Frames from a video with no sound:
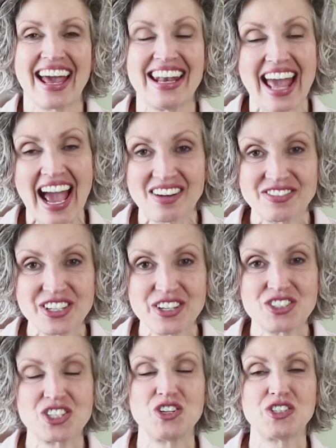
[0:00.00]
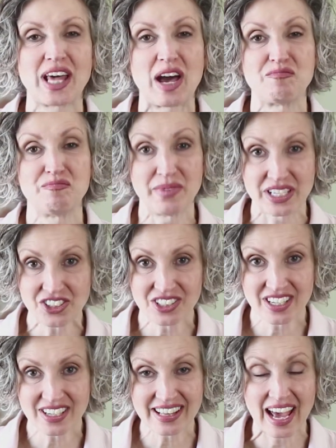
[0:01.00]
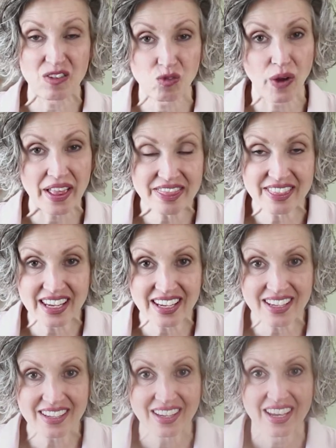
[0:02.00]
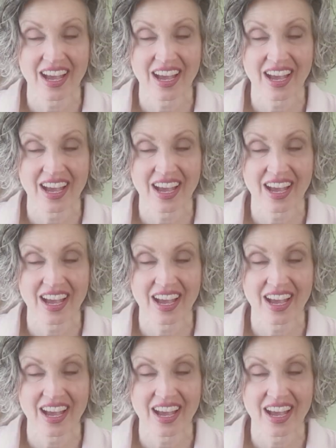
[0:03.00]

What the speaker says: And after you choose that mission, that one thing,